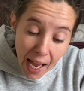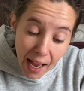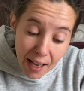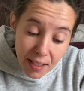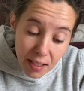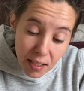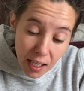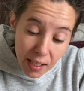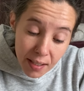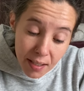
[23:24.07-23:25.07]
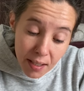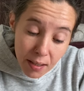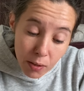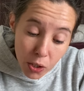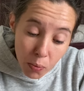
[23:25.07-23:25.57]
As it does,
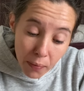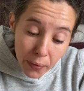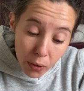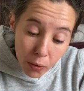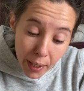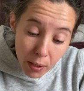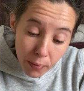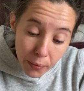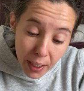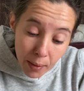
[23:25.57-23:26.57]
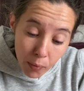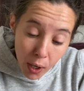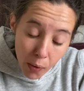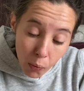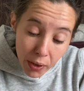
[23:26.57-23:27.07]
you will feel greater freedom
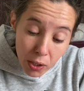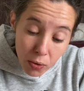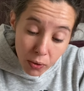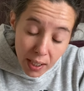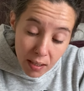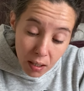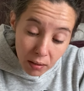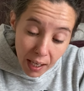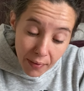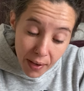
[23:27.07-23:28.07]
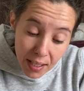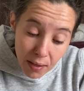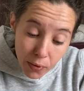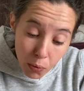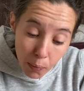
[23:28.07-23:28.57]
with a new lease on life as
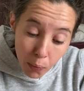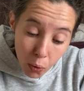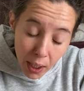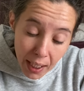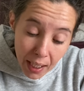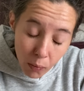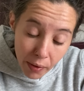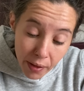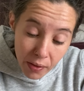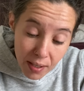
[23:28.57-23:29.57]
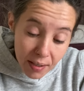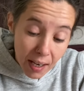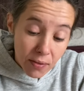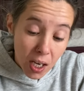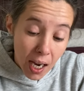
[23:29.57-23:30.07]
if you were born again within this
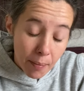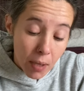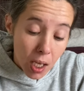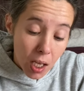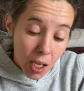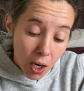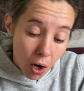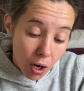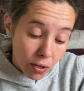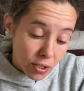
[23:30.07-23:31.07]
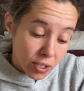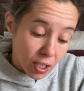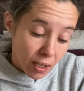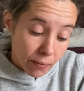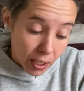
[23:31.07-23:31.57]
lifetime. It augurs
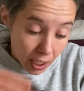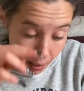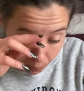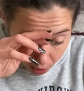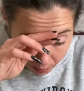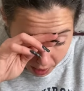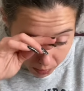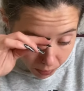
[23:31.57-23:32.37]
significant and permanent